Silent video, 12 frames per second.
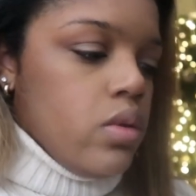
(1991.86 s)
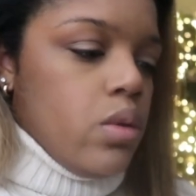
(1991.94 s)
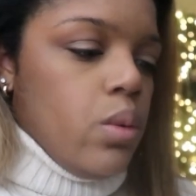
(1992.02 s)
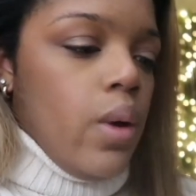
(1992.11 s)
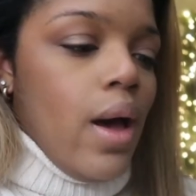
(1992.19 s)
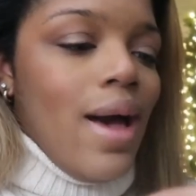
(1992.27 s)

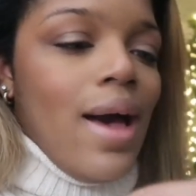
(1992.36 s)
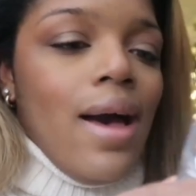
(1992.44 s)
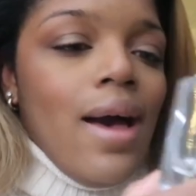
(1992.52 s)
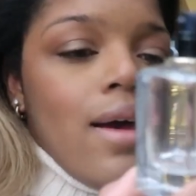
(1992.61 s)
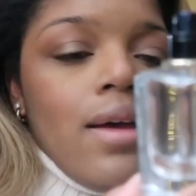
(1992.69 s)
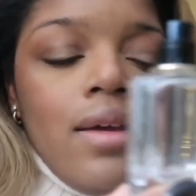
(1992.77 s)
So
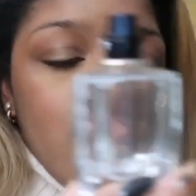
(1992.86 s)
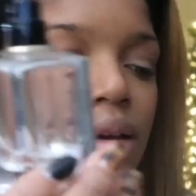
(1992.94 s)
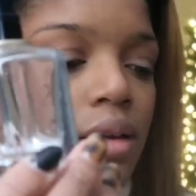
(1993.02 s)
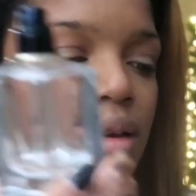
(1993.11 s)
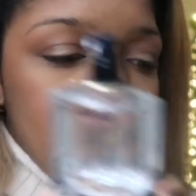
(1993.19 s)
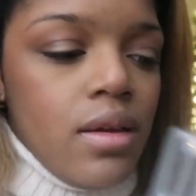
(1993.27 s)
I
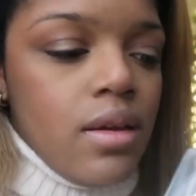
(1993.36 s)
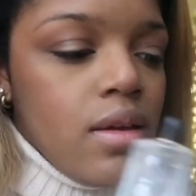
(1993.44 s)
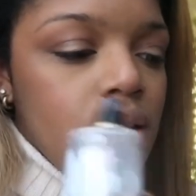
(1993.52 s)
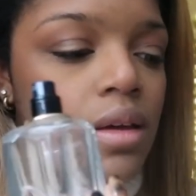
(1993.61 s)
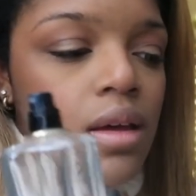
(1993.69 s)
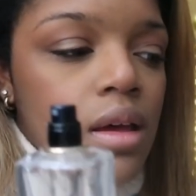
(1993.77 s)

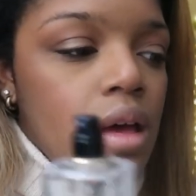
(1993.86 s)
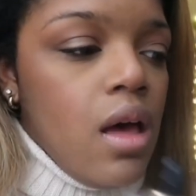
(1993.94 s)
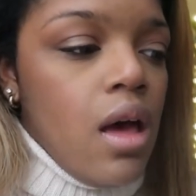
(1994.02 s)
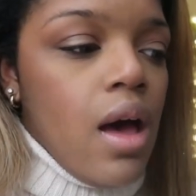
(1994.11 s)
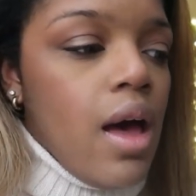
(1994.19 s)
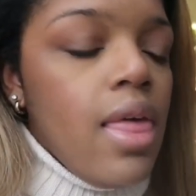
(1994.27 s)

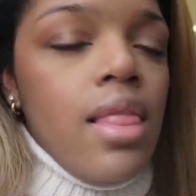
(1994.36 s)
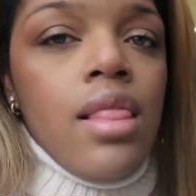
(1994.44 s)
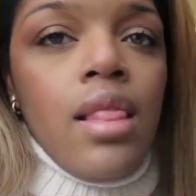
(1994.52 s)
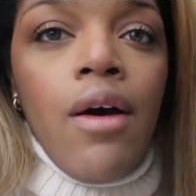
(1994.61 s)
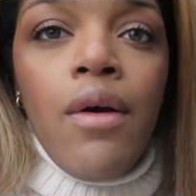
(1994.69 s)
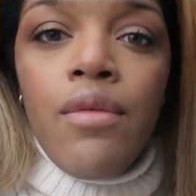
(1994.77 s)
I
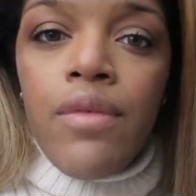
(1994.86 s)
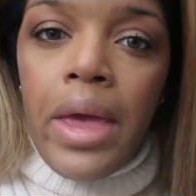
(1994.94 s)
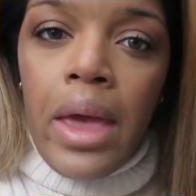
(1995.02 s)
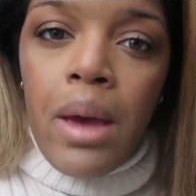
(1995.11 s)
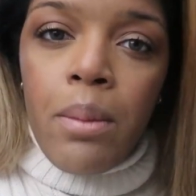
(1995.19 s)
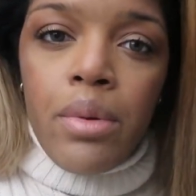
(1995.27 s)
love
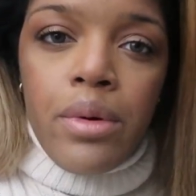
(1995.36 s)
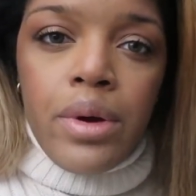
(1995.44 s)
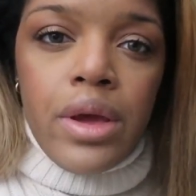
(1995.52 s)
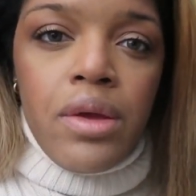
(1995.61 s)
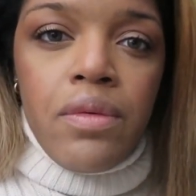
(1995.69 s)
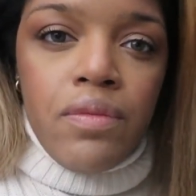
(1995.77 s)

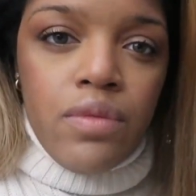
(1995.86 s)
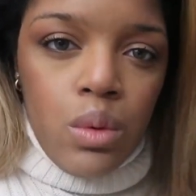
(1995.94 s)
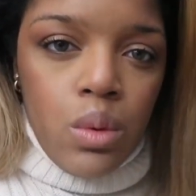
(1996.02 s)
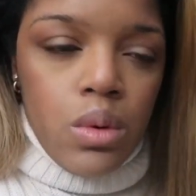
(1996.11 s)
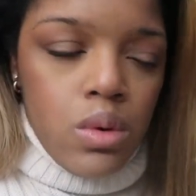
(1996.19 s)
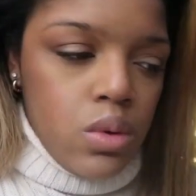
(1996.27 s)
ambery
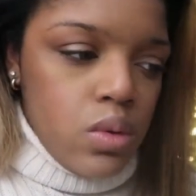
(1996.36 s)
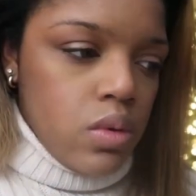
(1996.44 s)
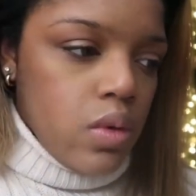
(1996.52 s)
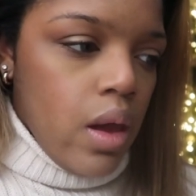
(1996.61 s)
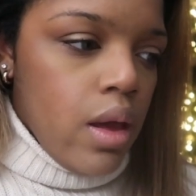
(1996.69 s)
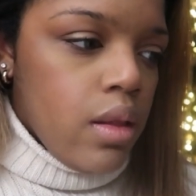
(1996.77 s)

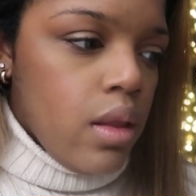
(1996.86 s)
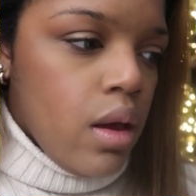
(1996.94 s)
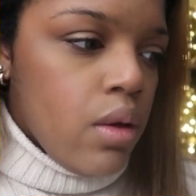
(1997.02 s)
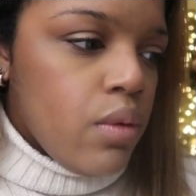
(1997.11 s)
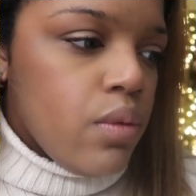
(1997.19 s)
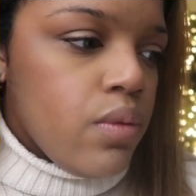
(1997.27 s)
florals. I
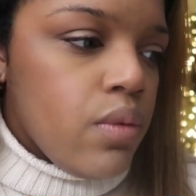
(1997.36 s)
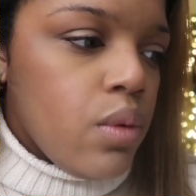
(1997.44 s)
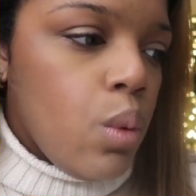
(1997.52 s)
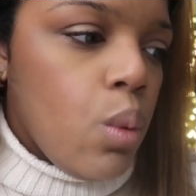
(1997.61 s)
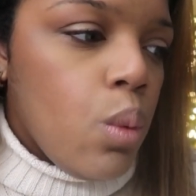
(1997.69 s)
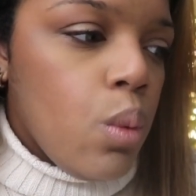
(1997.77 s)
love
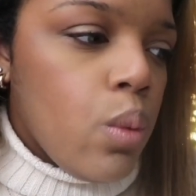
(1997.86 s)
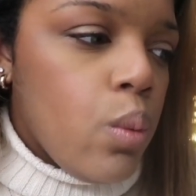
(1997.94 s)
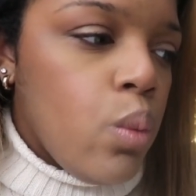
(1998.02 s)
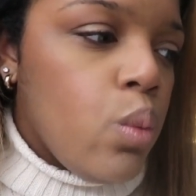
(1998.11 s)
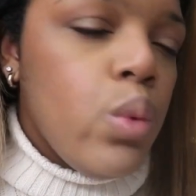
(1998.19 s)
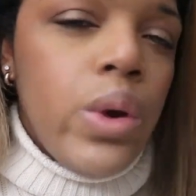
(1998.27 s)

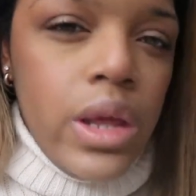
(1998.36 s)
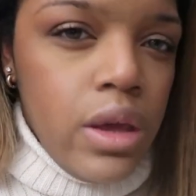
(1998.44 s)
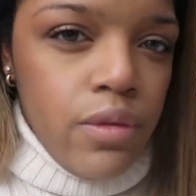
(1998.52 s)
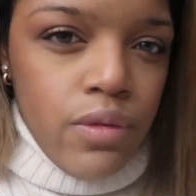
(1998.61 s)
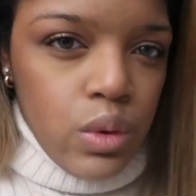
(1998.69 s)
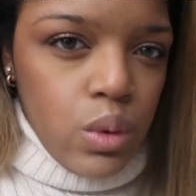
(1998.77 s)

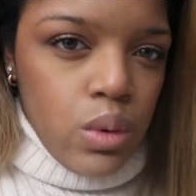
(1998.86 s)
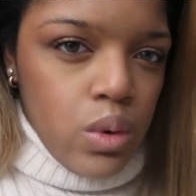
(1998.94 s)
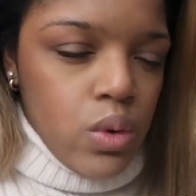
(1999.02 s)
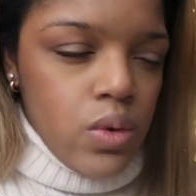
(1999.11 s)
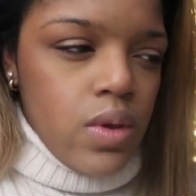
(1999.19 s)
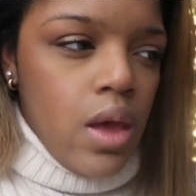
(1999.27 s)
woody
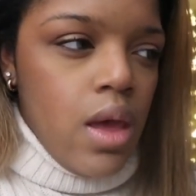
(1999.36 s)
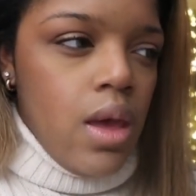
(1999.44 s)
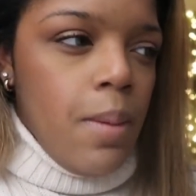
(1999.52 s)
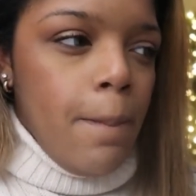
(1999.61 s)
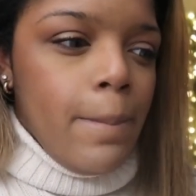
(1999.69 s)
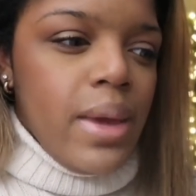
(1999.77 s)
florals
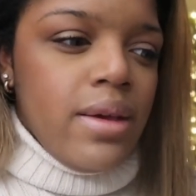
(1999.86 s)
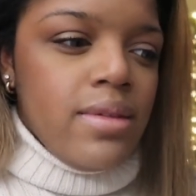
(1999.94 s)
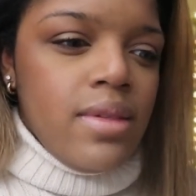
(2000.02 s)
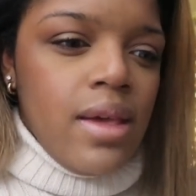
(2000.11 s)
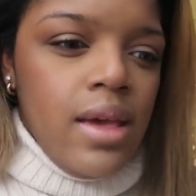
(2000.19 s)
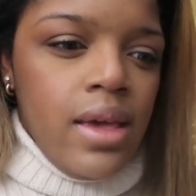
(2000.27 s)

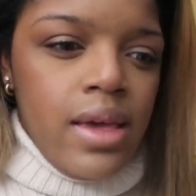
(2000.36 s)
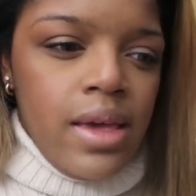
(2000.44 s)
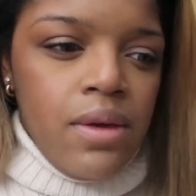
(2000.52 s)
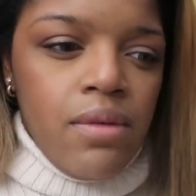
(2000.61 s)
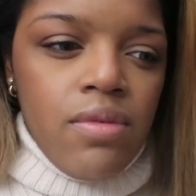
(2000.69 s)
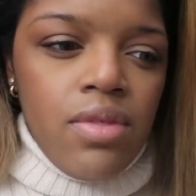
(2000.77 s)
because they
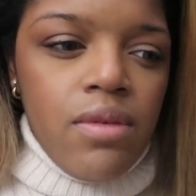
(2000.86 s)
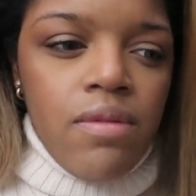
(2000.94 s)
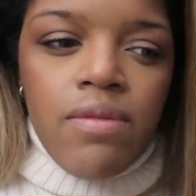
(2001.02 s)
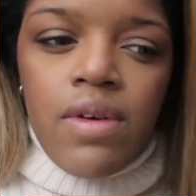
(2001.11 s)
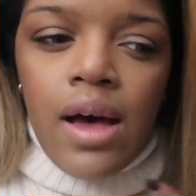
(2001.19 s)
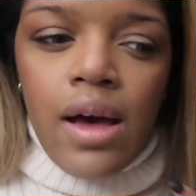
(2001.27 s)
give the
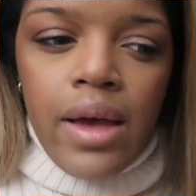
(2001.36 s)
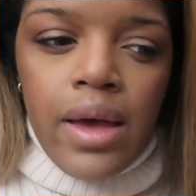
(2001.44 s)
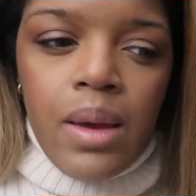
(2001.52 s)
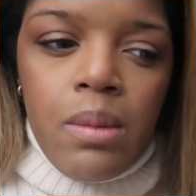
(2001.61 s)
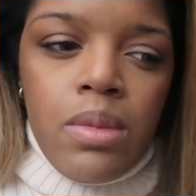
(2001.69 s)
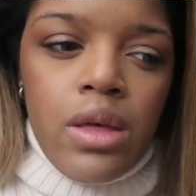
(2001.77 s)

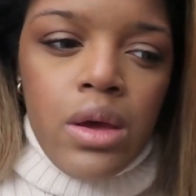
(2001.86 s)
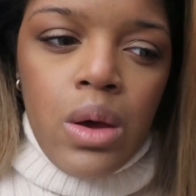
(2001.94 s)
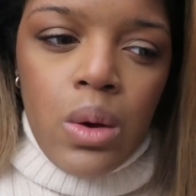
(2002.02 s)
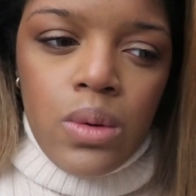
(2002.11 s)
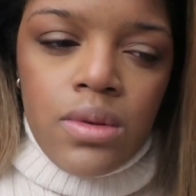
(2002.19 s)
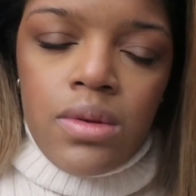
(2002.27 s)
vibe, the
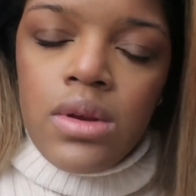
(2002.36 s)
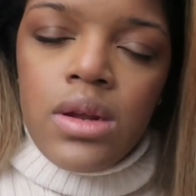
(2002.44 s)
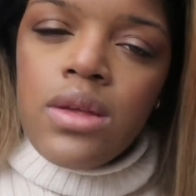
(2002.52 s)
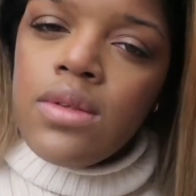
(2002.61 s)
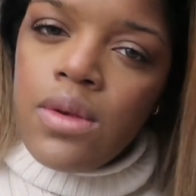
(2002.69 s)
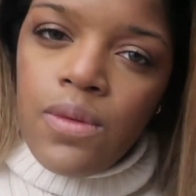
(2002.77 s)

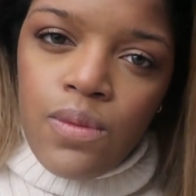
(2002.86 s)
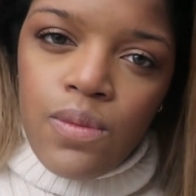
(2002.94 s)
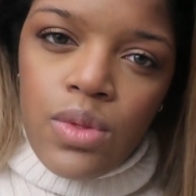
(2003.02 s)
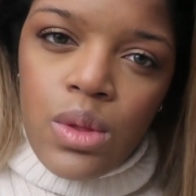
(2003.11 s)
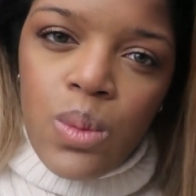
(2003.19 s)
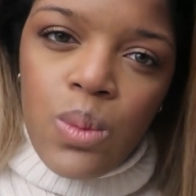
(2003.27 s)
coziness of
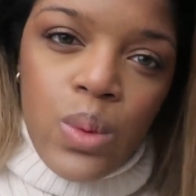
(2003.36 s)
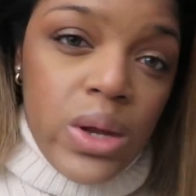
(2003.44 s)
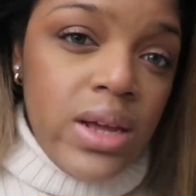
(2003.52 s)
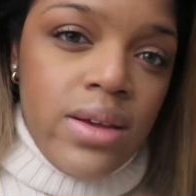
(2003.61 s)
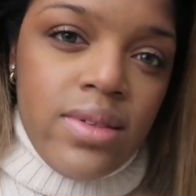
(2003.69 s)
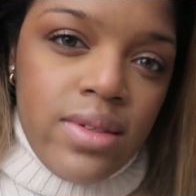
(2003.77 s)
the
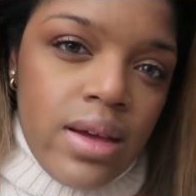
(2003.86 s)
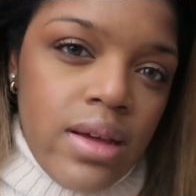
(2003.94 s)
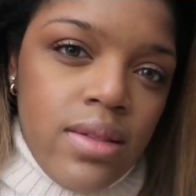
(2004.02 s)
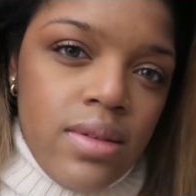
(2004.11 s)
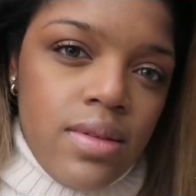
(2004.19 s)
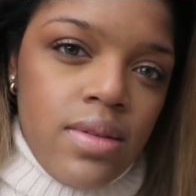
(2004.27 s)
woody
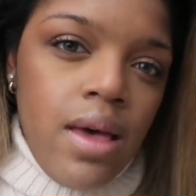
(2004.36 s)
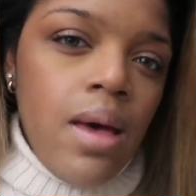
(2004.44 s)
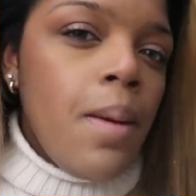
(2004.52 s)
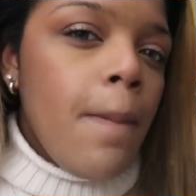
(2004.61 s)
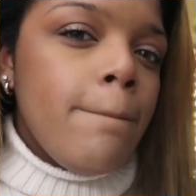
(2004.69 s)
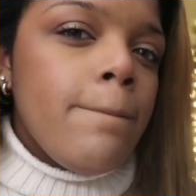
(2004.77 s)
scents,
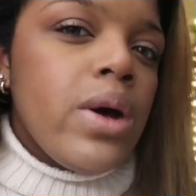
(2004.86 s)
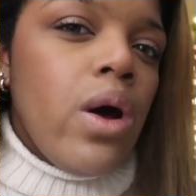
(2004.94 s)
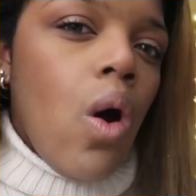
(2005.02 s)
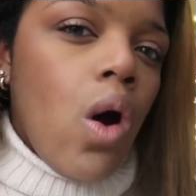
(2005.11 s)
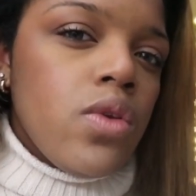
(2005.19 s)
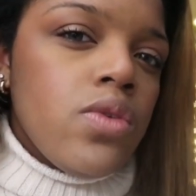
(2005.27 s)
but
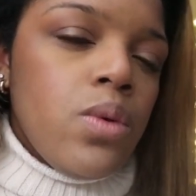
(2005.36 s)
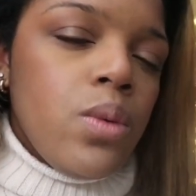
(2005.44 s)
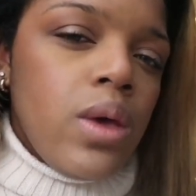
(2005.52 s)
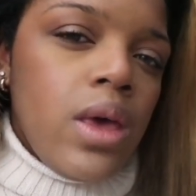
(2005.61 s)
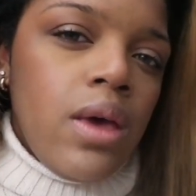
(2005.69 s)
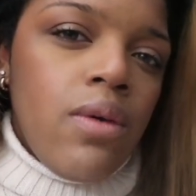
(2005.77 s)
also
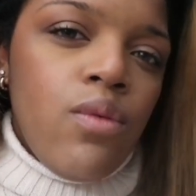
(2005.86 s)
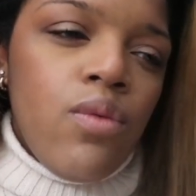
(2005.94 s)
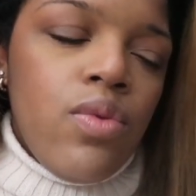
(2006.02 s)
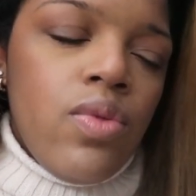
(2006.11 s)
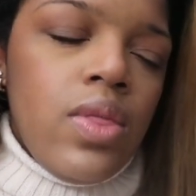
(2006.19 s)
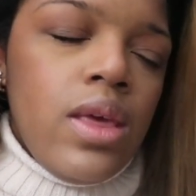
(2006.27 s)
give
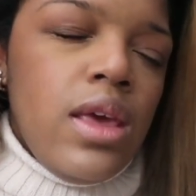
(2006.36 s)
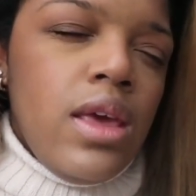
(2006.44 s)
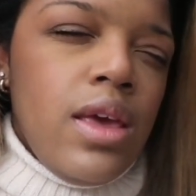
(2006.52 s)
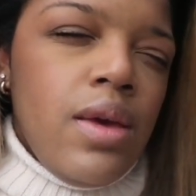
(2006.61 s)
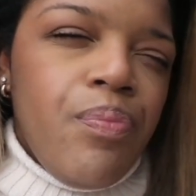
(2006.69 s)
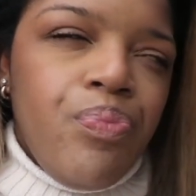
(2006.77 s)

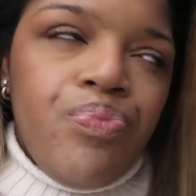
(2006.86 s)
the